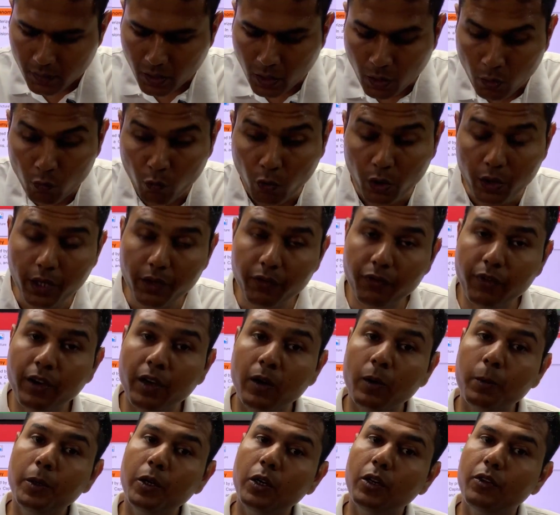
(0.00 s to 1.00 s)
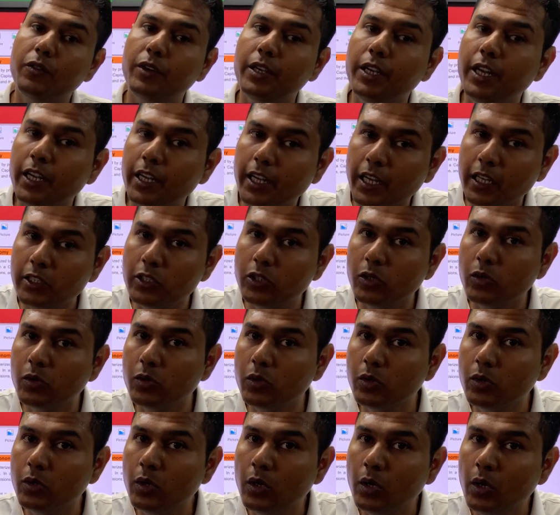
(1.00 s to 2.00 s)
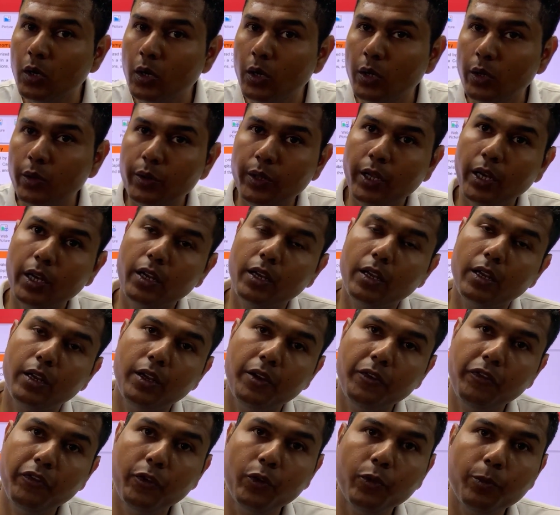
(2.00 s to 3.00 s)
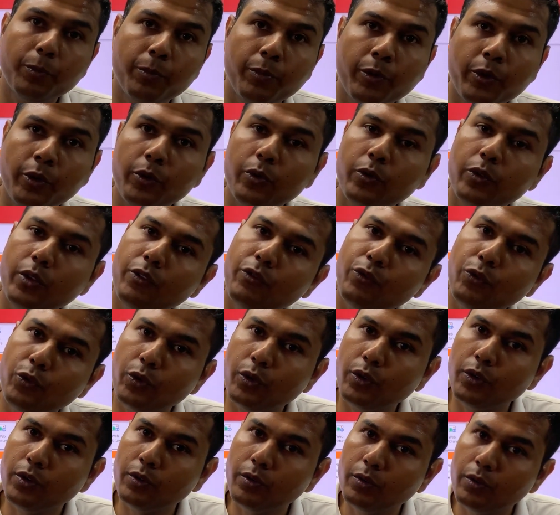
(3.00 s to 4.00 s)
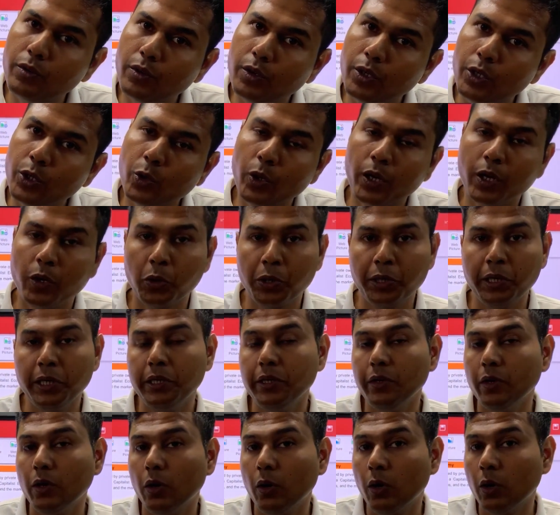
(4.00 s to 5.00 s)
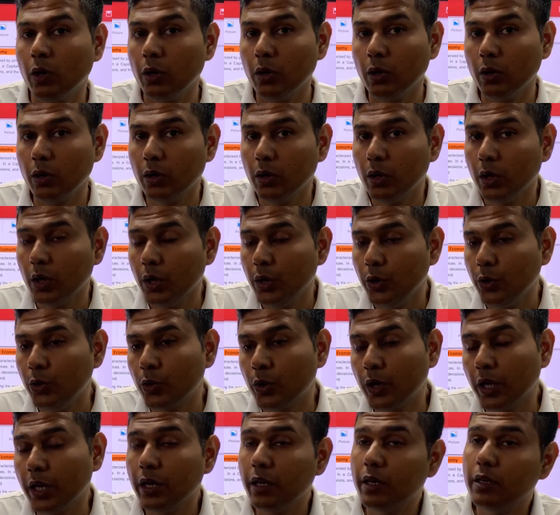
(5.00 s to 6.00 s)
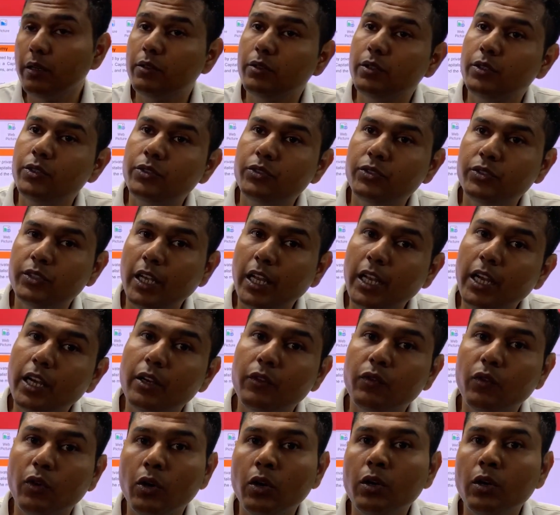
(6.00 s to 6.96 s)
What if government of India tells you that if you produce a phone, you can only or you can sell it for